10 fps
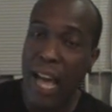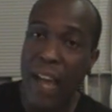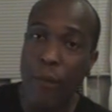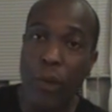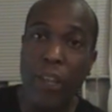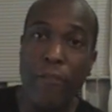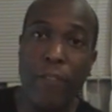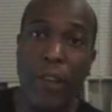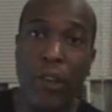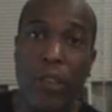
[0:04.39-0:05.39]
I really
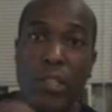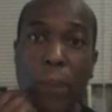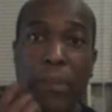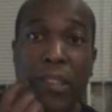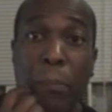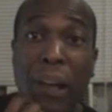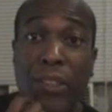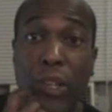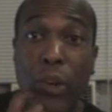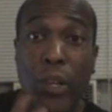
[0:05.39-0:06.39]
feel that something's
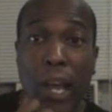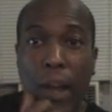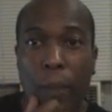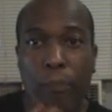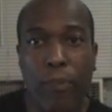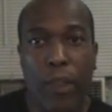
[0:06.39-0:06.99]
about to go down.